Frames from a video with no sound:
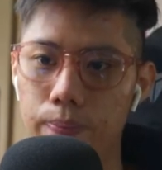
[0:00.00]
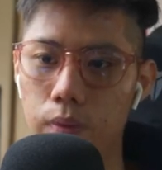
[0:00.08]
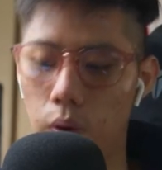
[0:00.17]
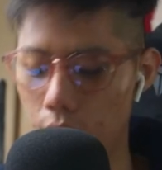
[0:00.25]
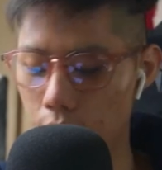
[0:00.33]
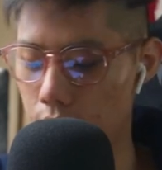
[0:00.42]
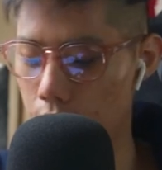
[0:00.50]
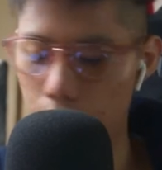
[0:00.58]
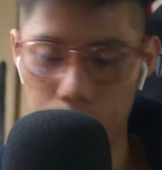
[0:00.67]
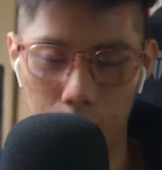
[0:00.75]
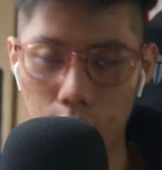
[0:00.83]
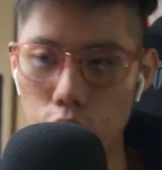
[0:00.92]
Okay.
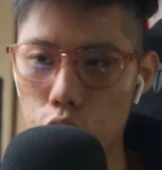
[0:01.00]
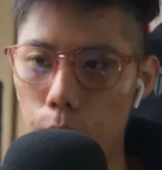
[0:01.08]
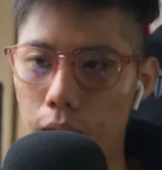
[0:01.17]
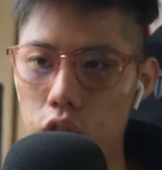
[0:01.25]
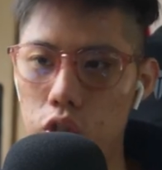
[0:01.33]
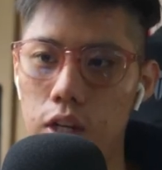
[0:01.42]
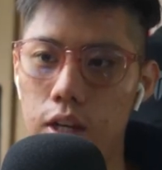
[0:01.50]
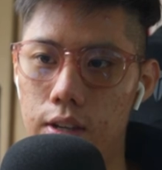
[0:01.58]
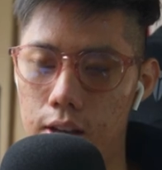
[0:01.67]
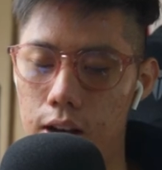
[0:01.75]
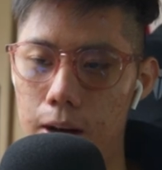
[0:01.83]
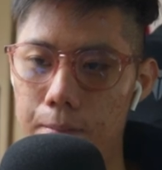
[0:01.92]
Thank you so much.
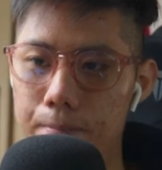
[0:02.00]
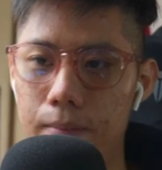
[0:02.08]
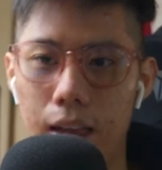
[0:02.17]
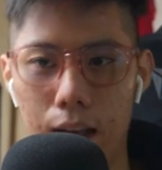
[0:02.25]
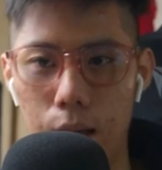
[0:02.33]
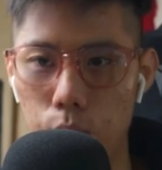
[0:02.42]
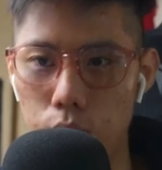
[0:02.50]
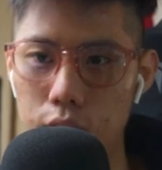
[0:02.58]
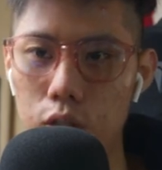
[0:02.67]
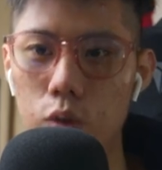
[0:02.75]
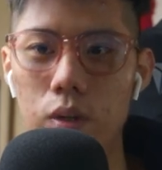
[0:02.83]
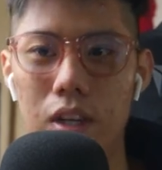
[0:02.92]
Um, and I will see
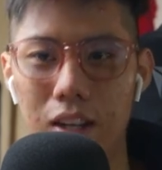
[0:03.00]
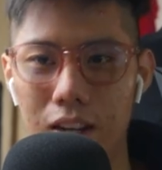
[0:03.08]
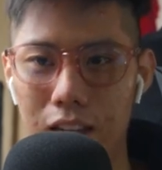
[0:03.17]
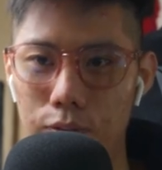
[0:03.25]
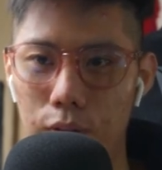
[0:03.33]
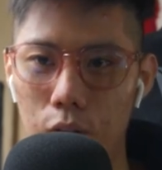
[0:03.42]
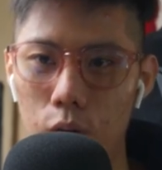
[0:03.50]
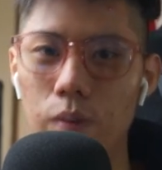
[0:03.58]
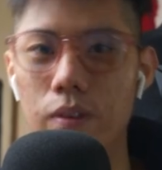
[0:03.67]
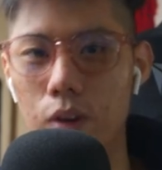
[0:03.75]
you in the next video.